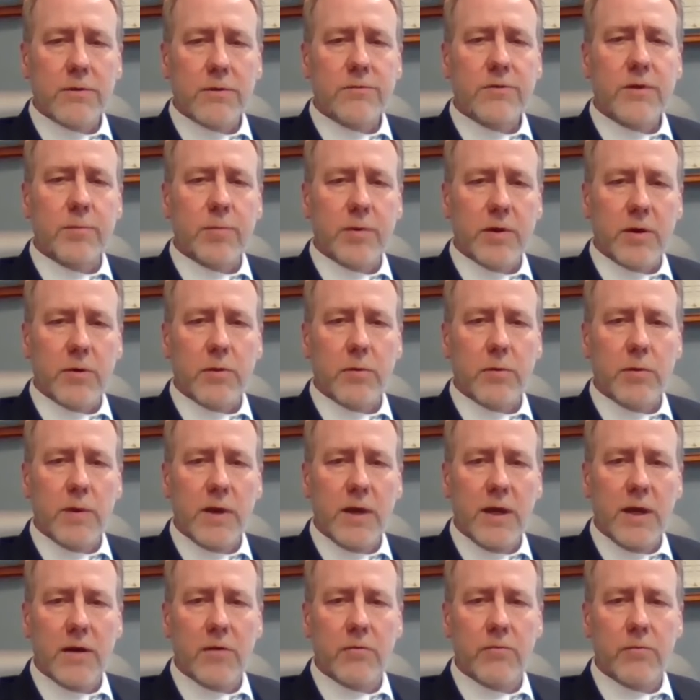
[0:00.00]
Typically, we
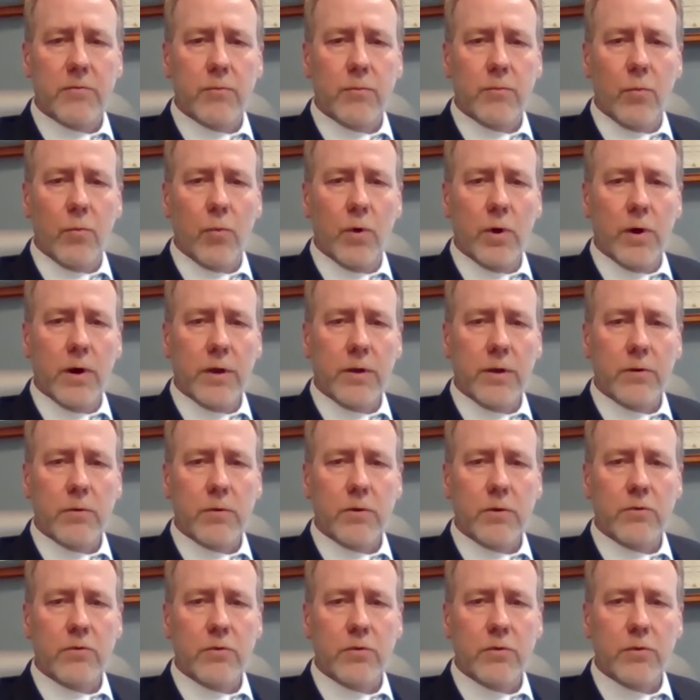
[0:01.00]
have one
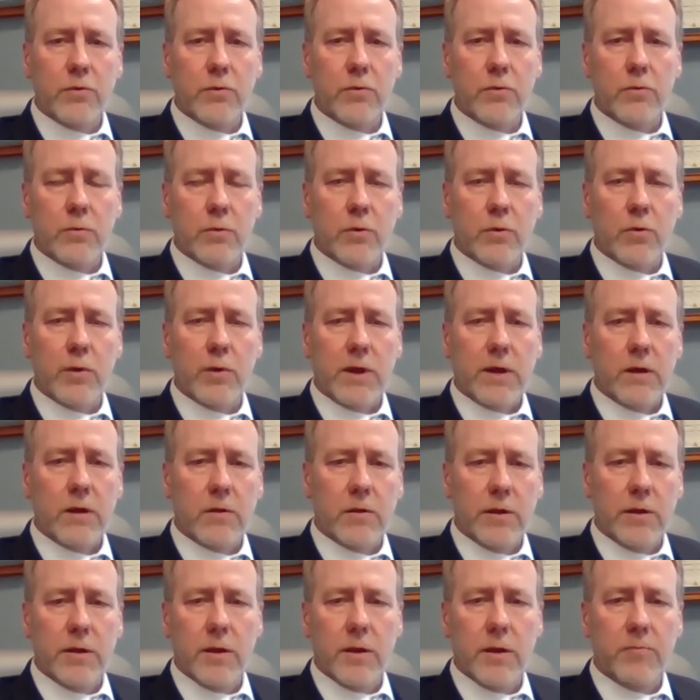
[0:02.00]
or two quick
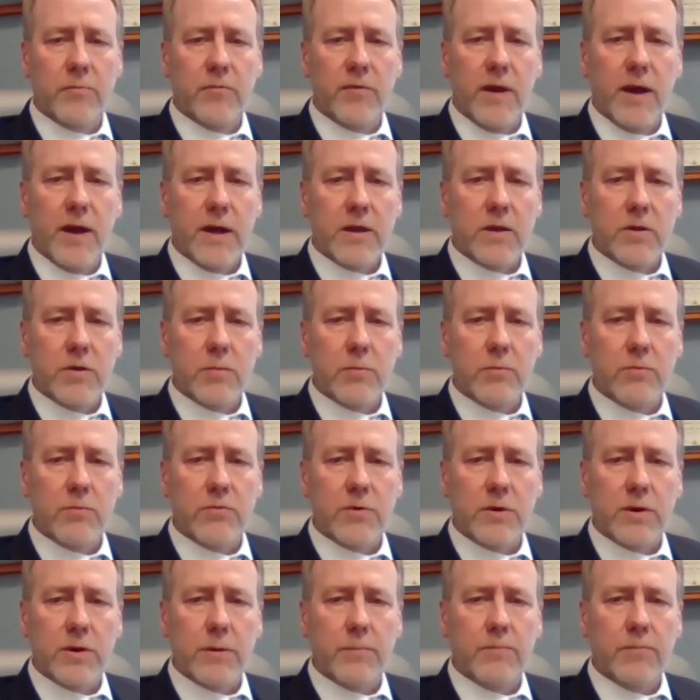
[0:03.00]
cleanup vacuums.
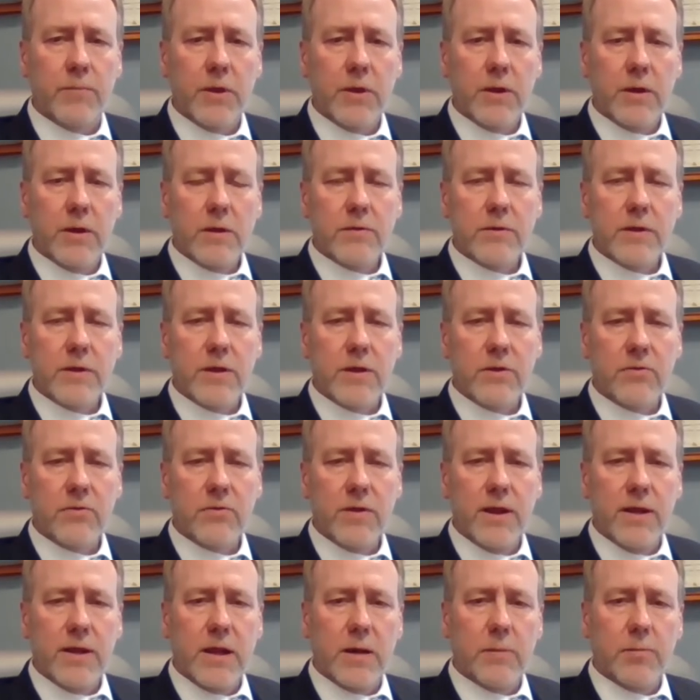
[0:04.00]
That is
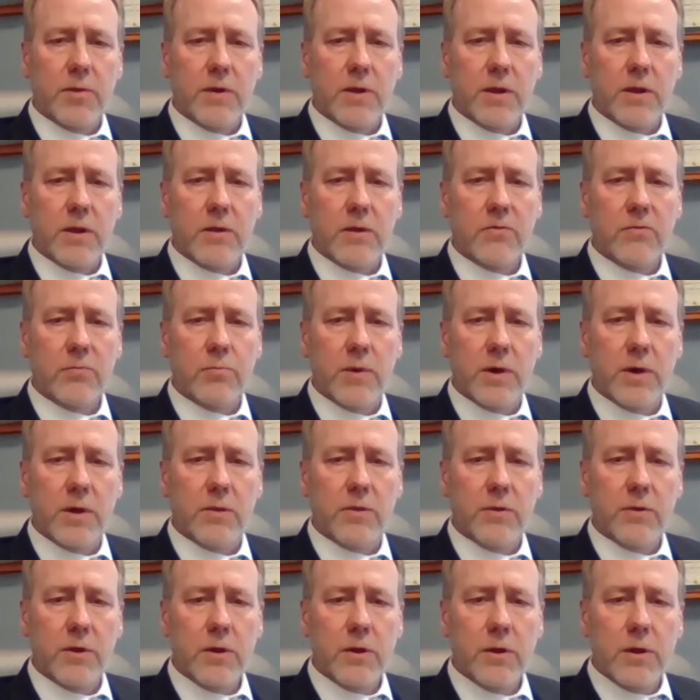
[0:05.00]
not happening in this
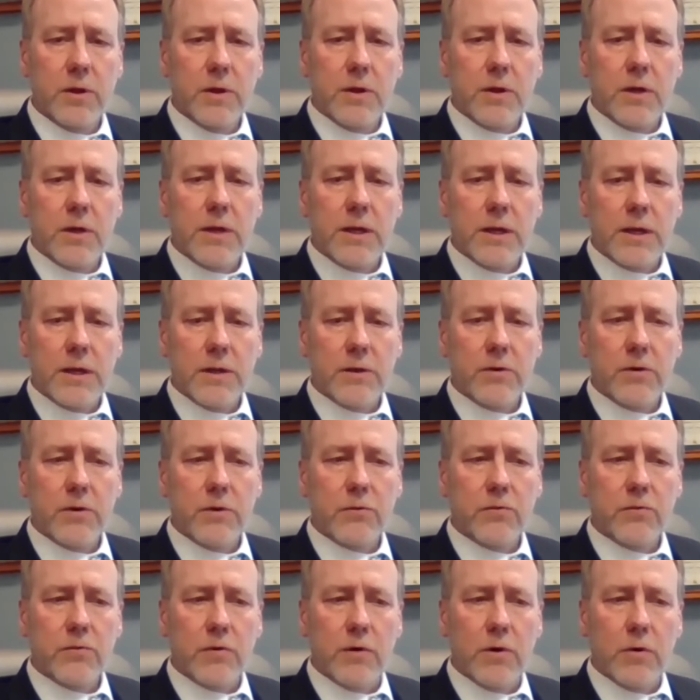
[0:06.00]
month. And
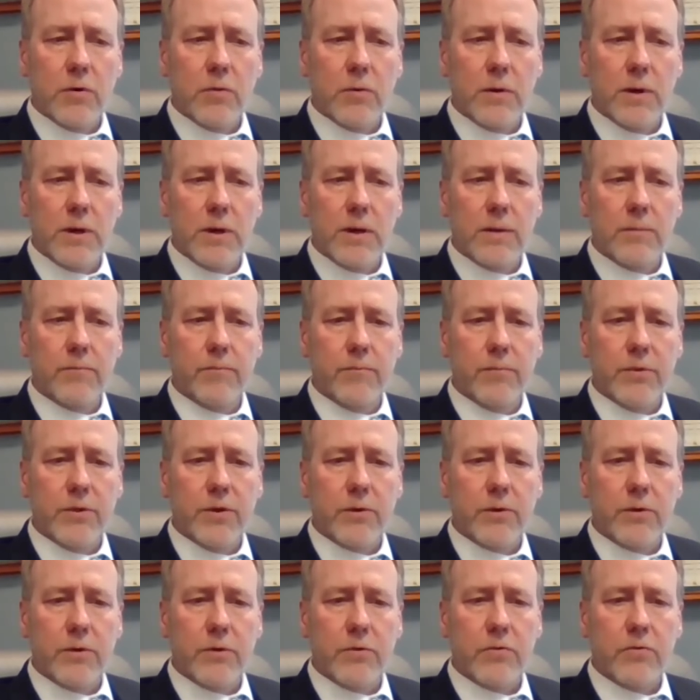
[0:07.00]
also,
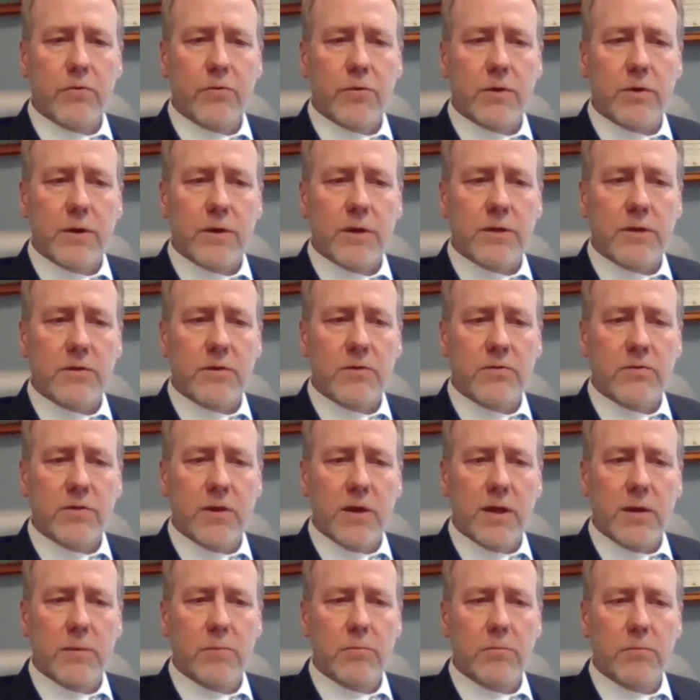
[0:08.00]
there's at this
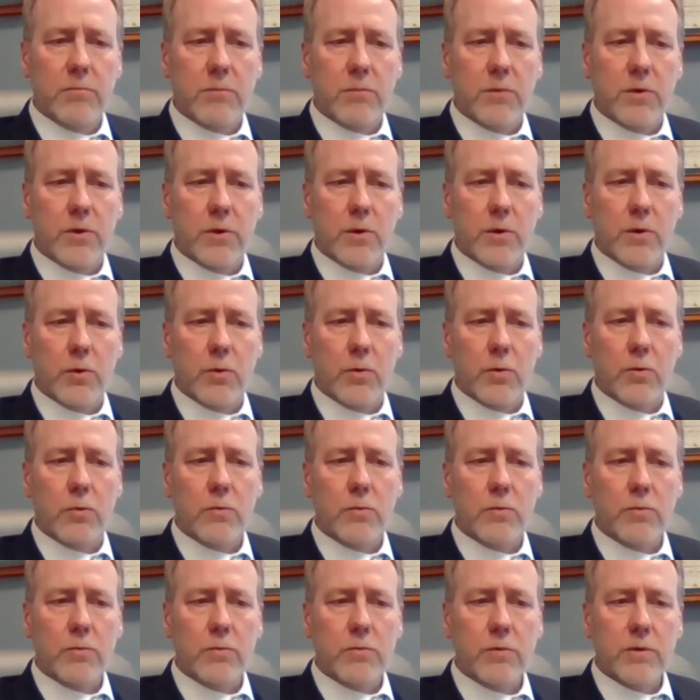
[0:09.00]
time no
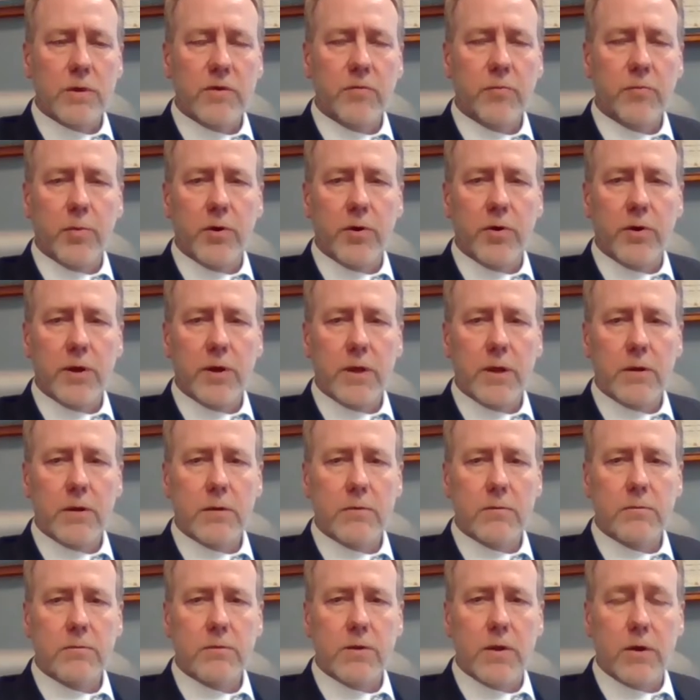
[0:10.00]
leaf burning,
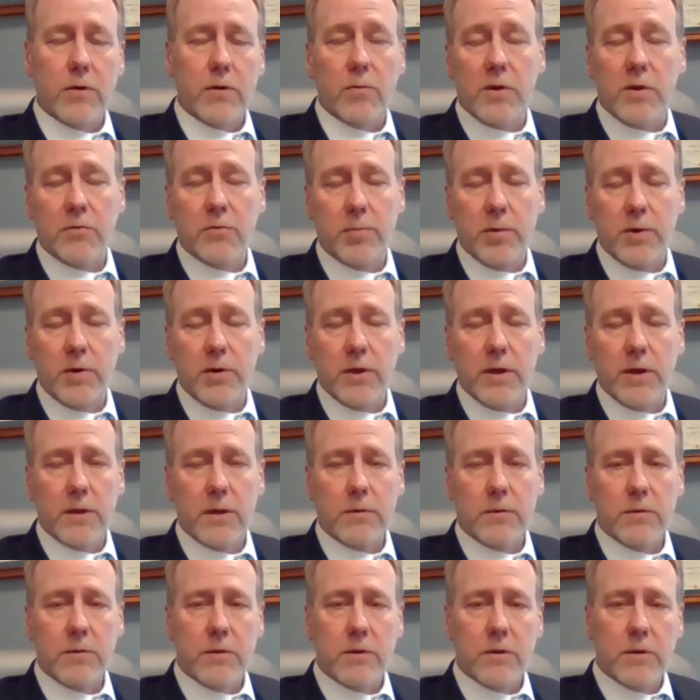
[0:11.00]
yard waste
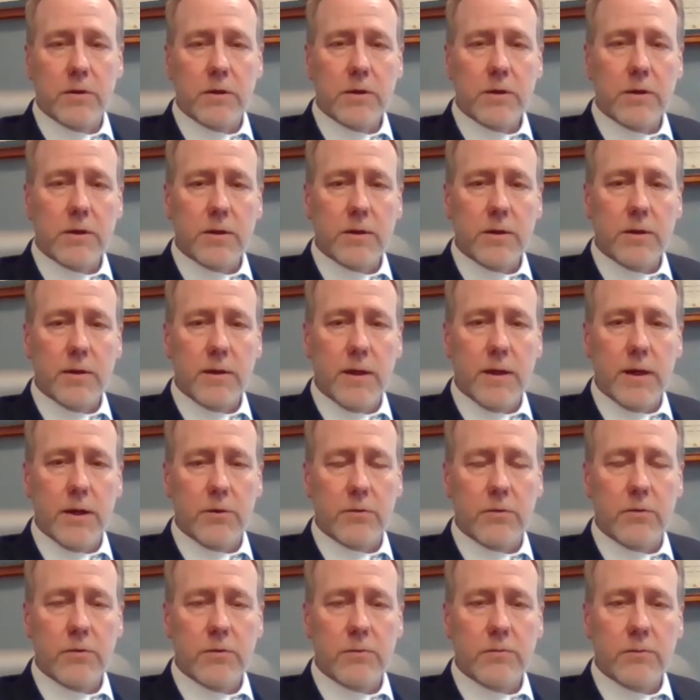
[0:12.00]
burning
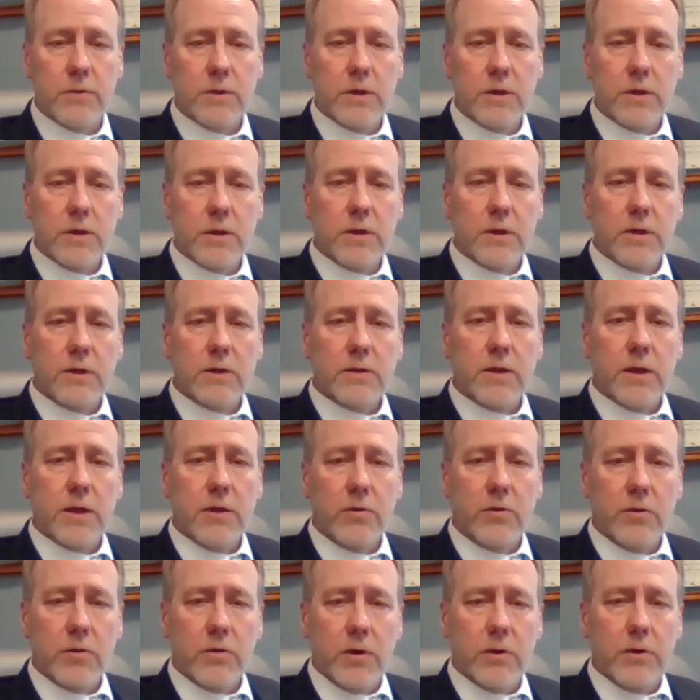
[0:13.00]
allowed.
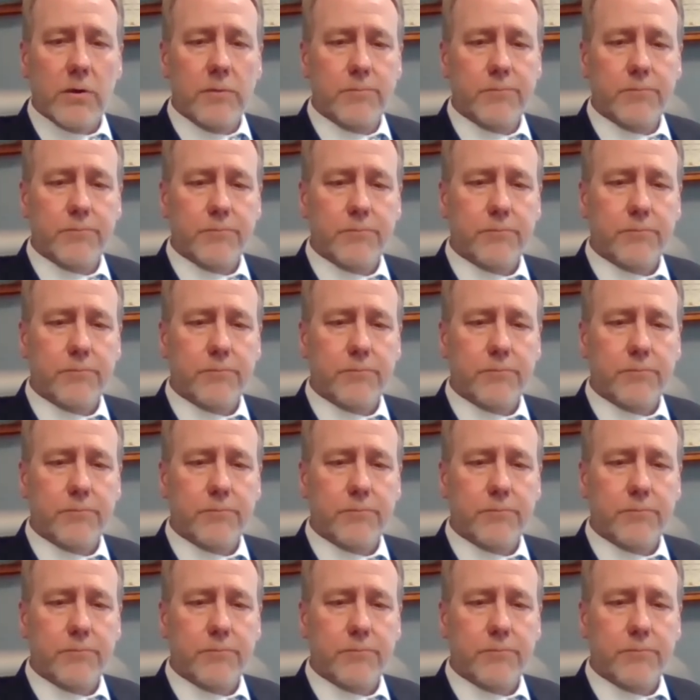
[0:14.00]
Thank you, Your Honor.